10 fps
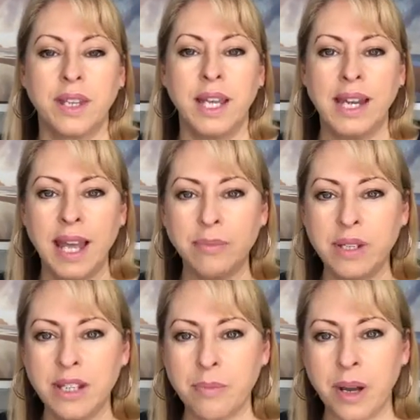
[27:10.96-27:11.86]
and
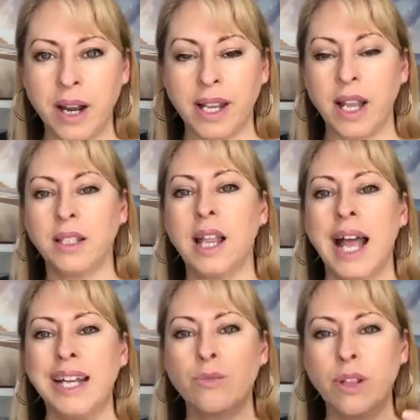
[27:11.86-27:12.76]
empty the body.
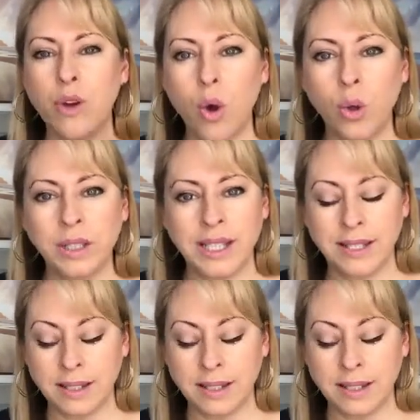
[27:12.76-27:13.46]
Align with wholeness